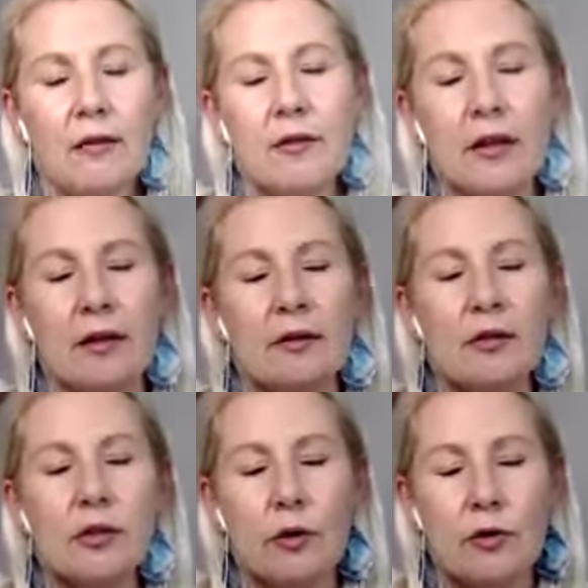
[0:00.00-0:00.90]
Feeling
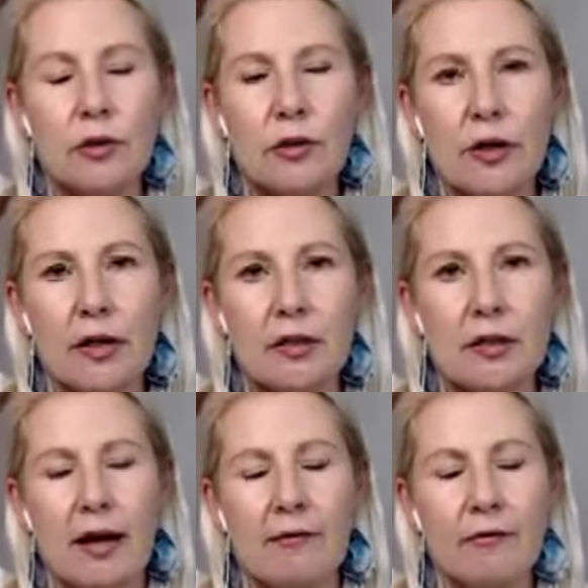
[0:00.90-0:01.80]
so
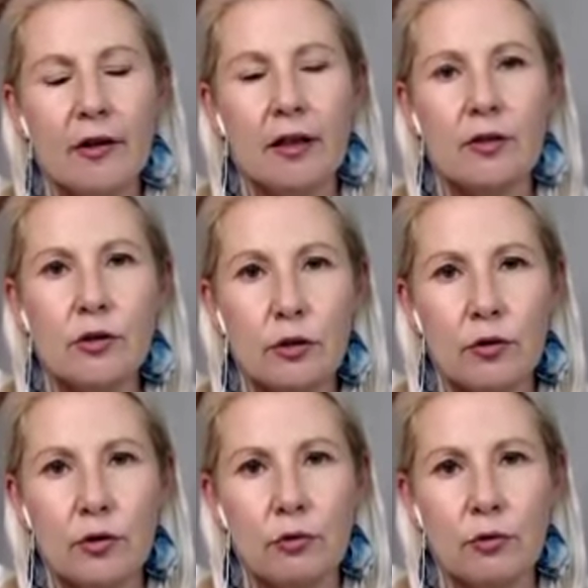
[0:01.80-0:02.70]
stressed and feeling so
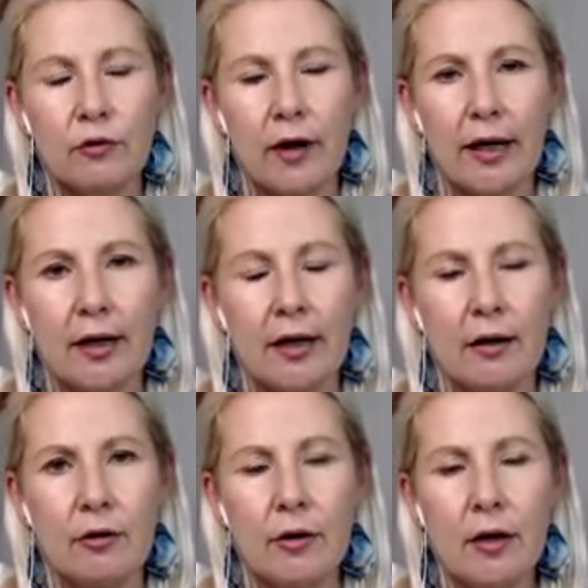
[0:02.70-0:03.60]
torn right
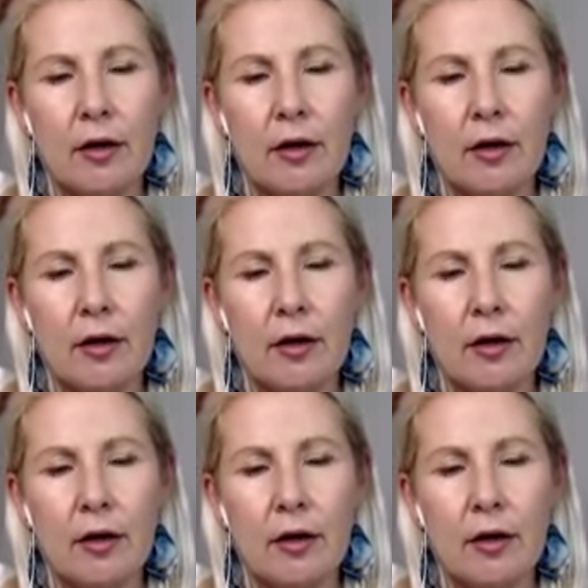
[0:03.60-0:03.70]
now.